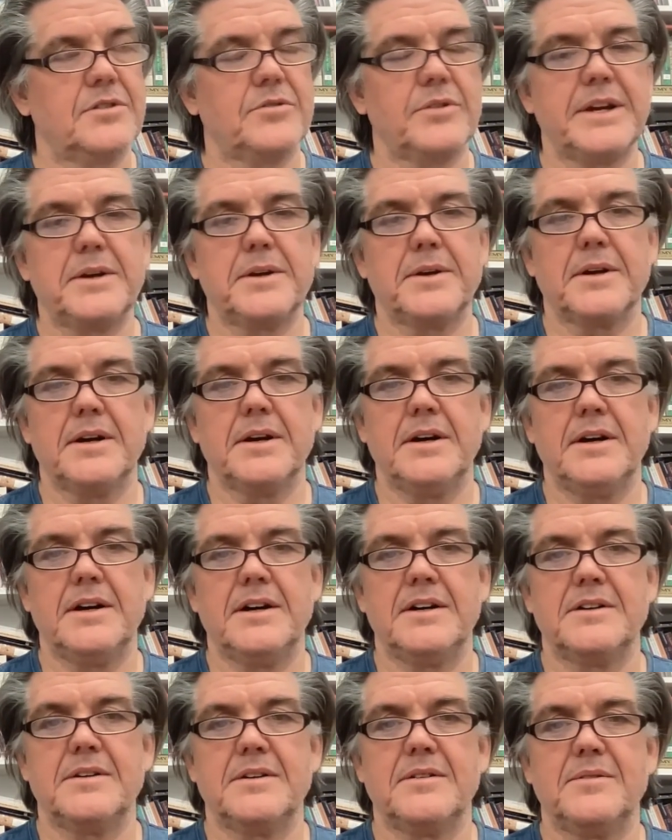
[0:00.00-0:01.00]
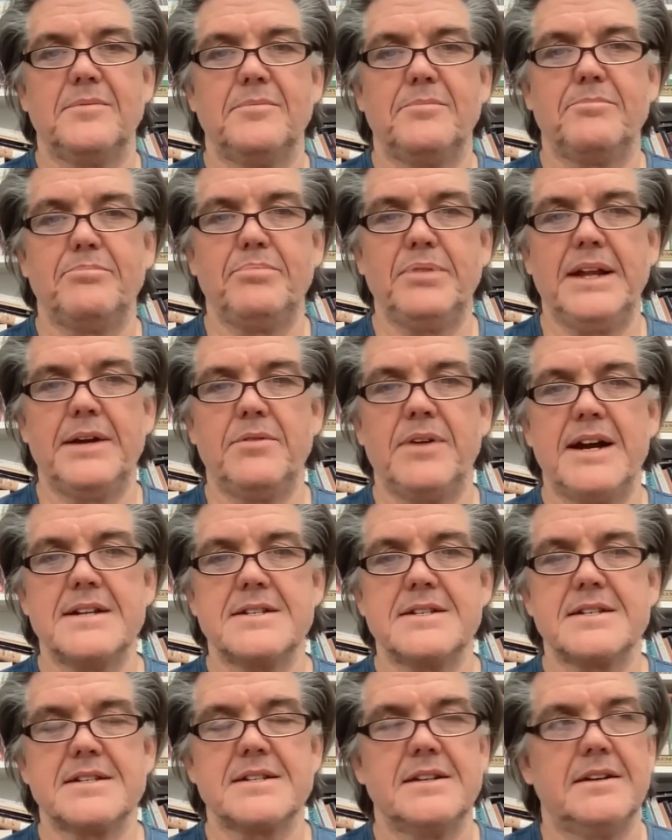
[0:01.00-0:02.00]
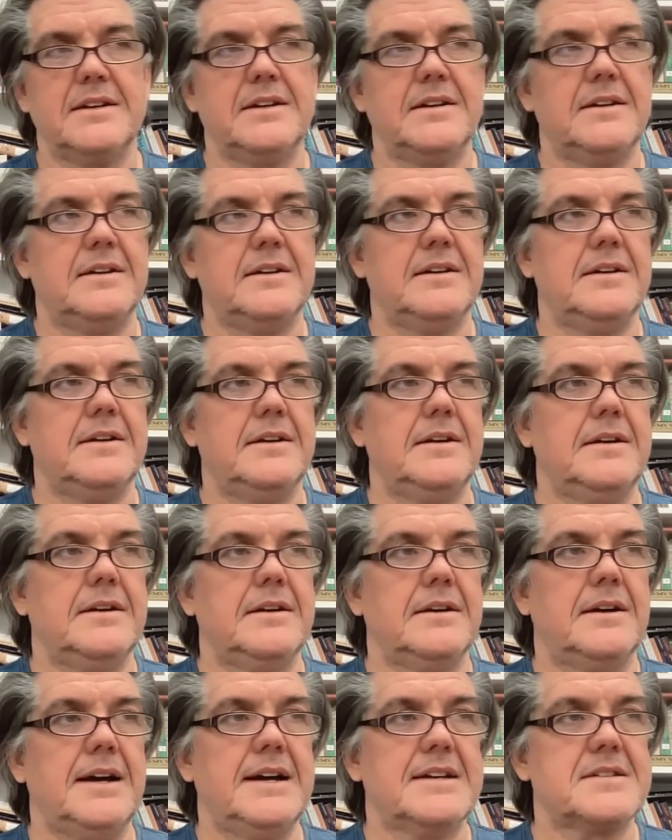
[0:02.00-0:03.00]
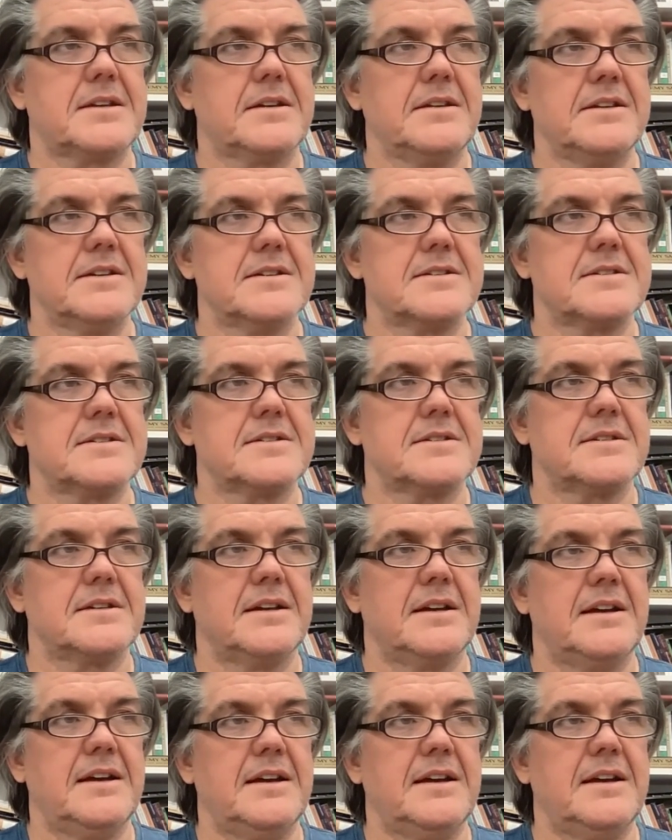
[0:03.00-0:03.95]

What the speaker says: Greek playwright, Aeschylus.